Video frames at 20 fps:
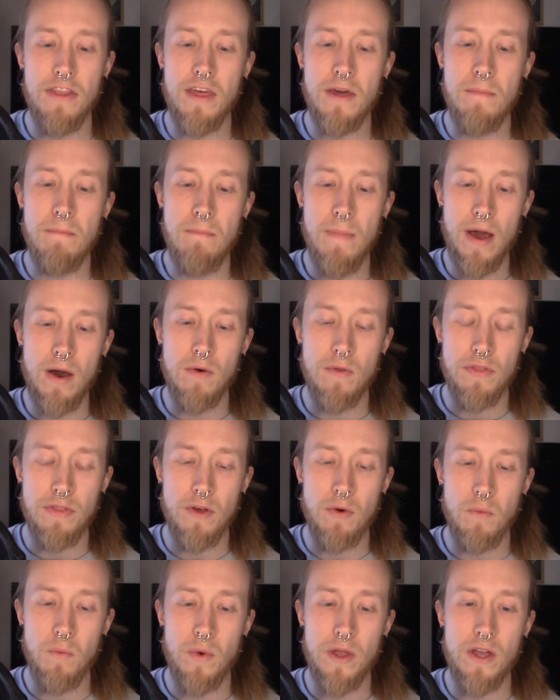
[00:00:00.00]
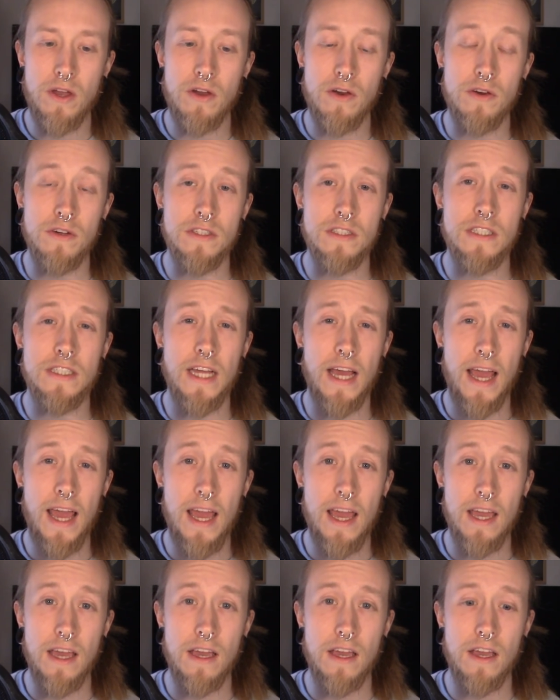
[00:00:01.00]
the amount that we could
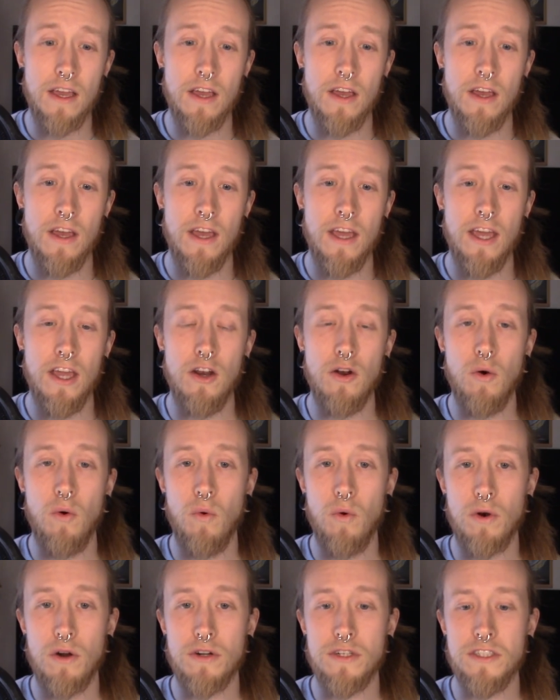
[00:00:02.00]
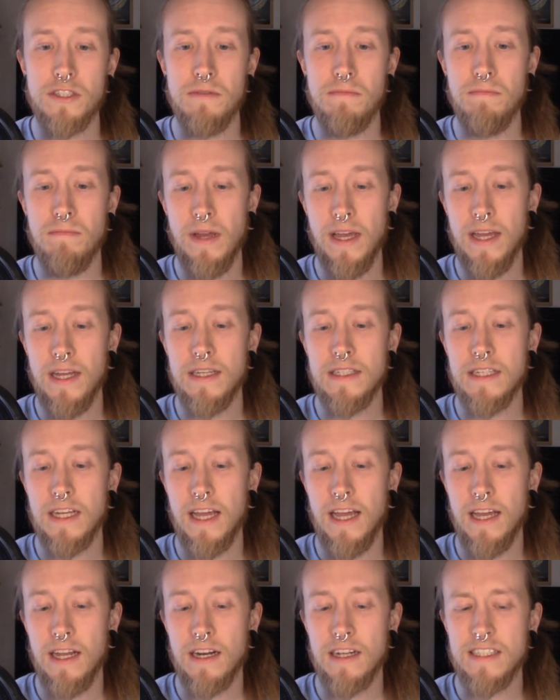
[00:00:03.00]
take in order to
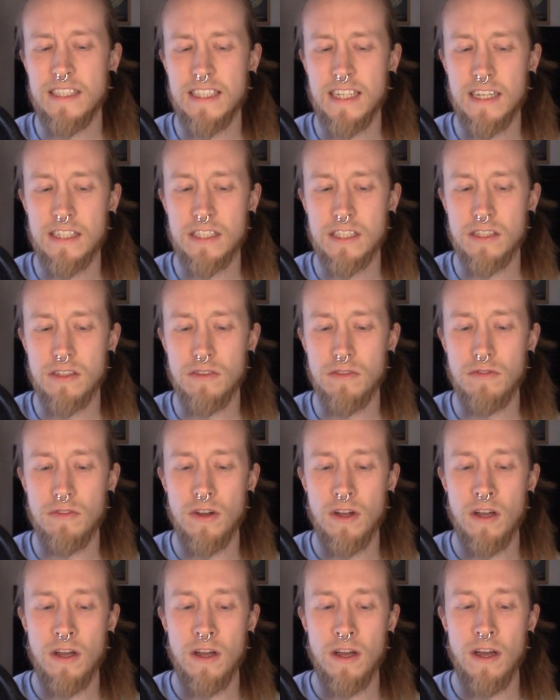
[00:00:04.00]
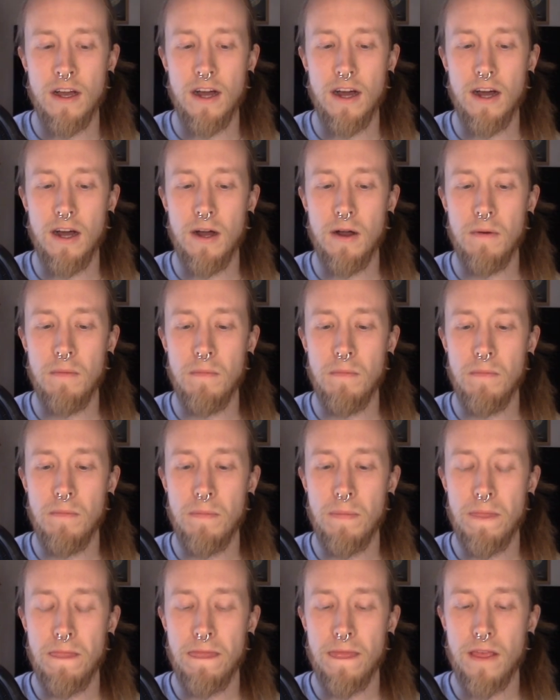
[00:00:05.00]
maintain a sense of
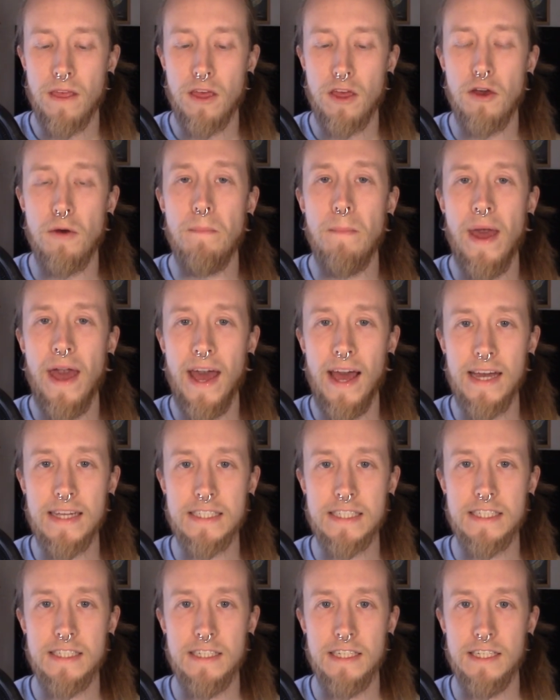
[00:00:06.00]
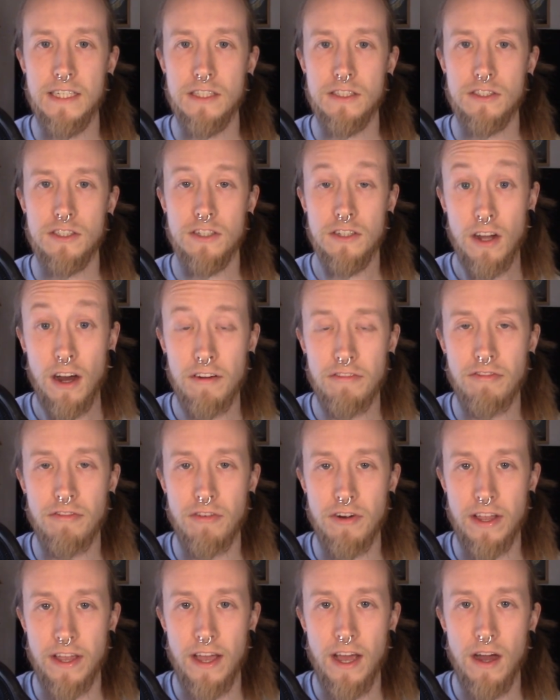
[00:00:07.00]
um, capacity to not
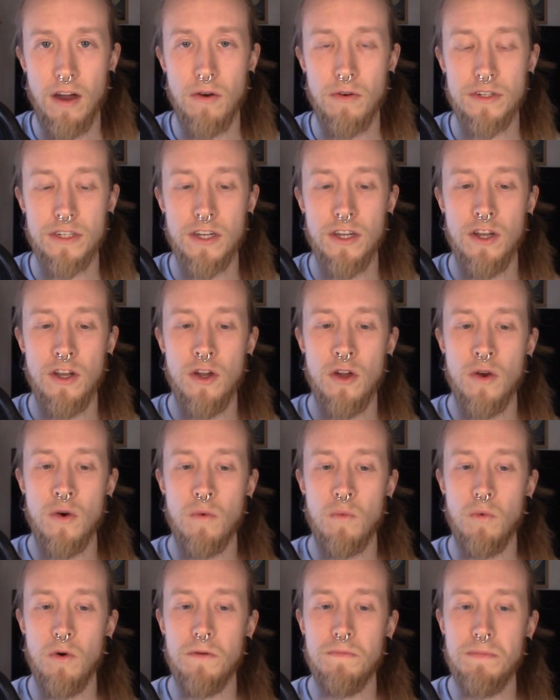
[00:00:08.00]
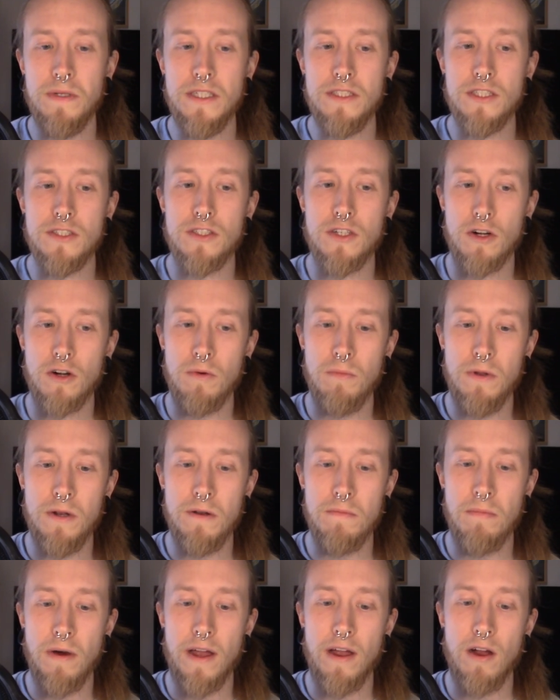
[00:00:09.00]
freak out would be
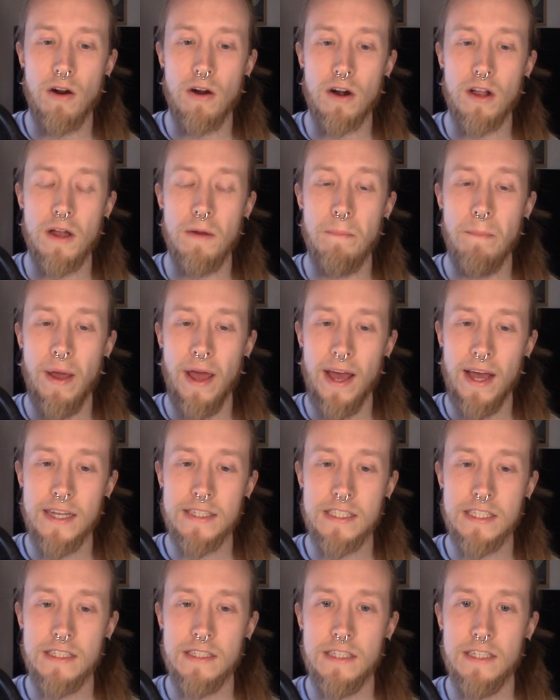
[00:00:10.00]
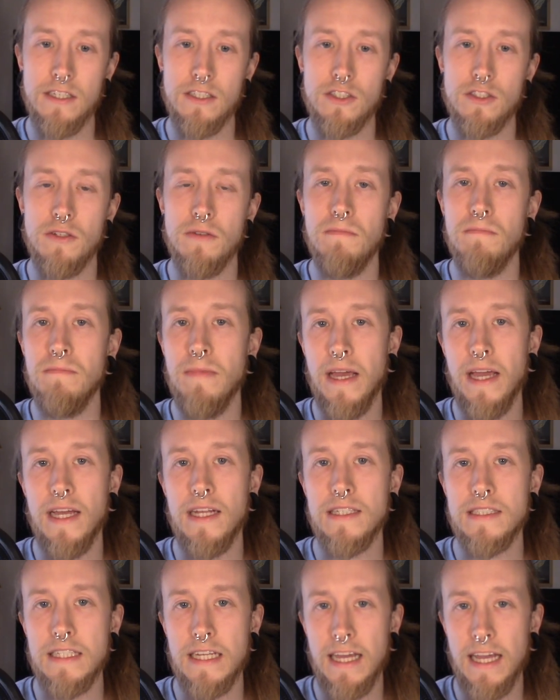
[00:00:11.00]
determined by our capacity to
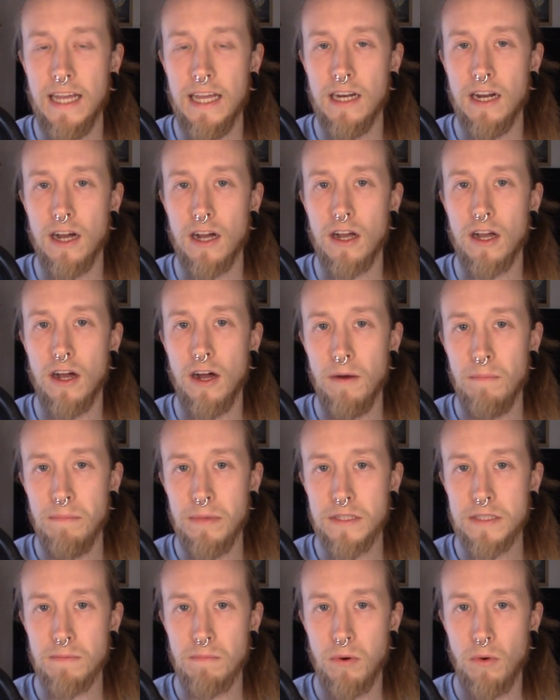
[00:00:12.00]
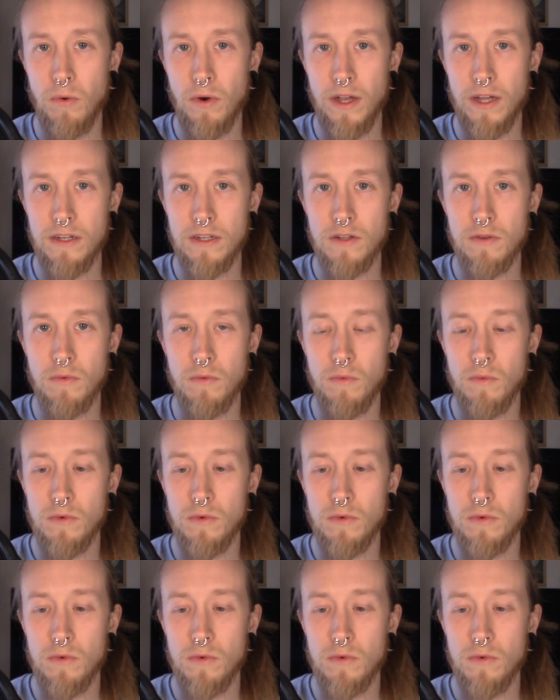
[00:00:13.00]
maintain a compass point